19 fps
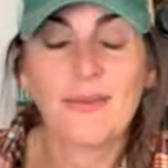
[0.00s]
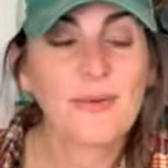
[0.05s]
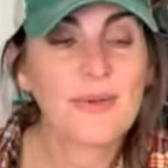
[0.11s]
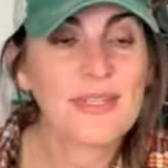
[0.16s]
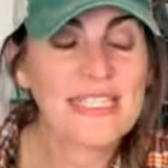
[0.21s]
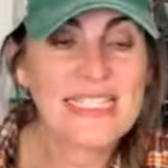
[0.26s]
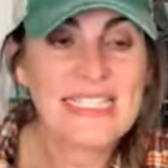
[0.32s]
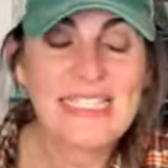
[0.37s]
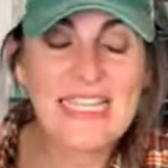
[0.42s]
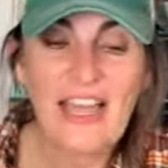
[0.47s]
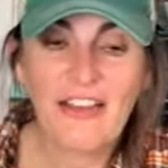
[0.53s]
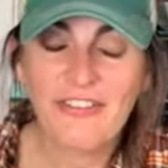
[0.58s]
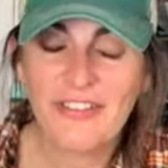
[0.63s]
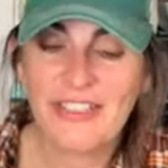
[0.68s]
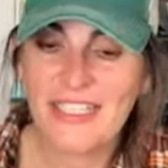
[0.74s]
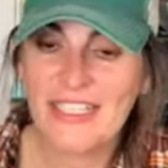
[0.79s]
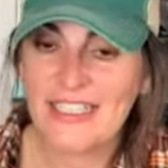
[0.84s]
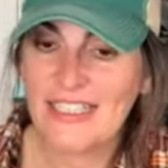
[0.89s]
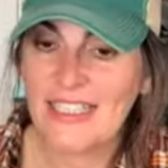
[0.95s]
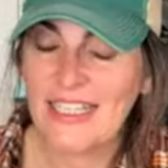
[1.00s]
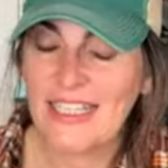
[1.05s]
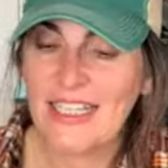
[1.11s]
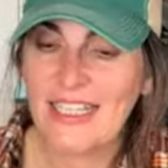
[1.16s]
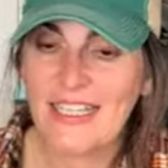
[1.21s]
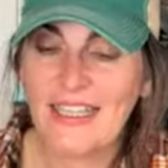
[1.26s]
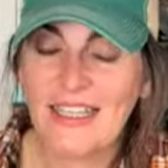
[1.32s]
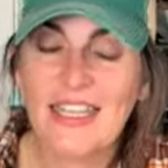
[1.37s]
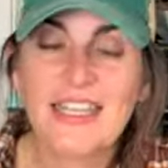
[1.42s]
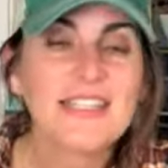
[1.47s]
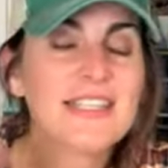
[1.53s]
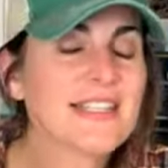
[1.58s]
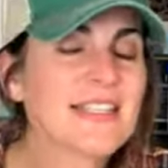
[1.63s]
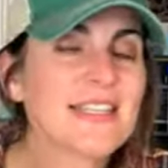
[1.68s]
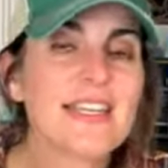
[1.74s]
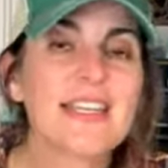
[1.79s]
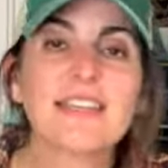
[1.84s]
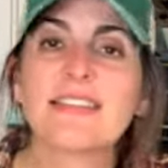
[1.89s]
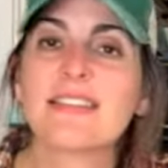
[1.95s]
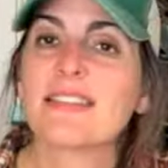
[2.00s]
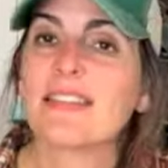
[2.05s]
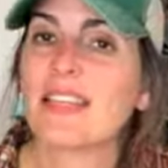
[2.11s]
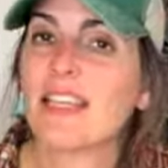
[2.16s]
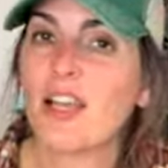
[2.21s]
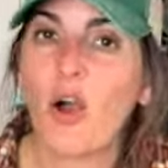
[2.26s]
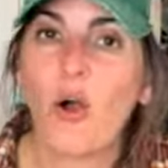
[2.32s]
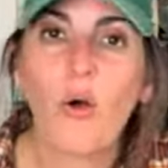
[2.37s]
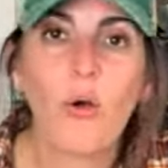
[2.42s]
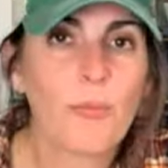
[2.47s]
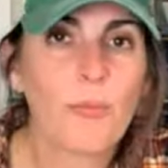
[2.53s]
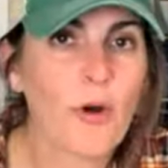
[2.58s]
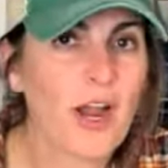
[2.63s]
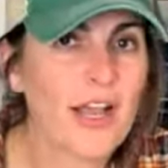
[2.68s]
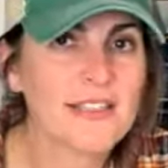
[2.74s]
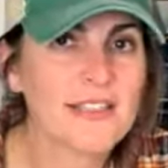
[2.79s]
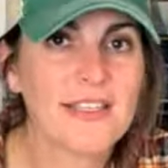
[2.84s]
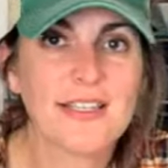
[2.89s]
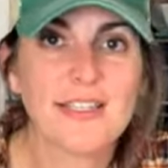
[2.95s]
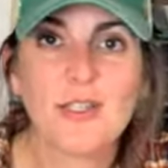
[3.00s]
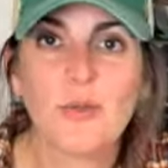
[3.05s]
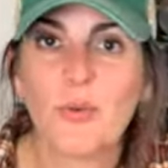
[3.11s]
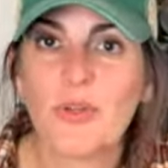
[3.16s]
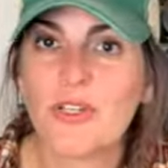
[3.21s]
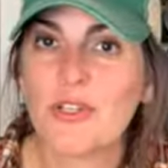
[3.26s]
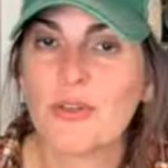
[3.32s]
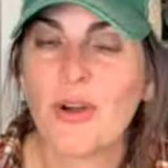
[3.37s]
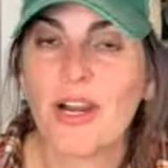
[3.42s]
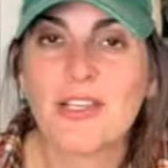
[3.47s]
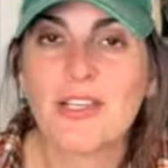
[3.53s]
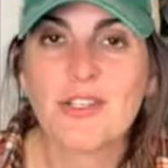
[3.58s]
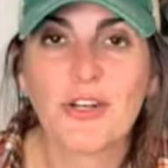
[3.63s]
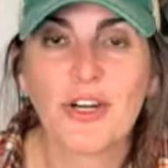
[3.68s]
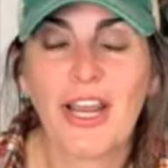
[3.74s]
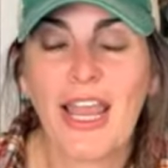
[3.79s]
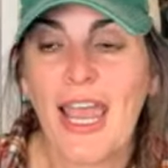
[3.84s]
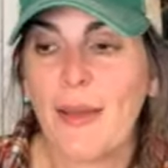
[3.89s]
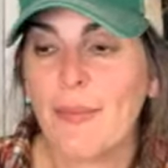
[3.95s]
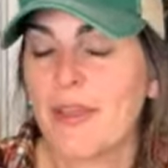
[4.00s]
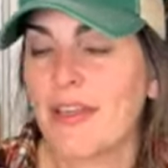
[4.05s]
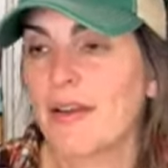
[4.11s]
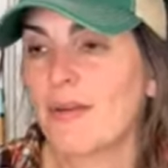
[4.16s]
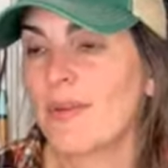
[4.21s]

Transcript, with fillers: it's definitely it's, it's, like a whole process to winterize.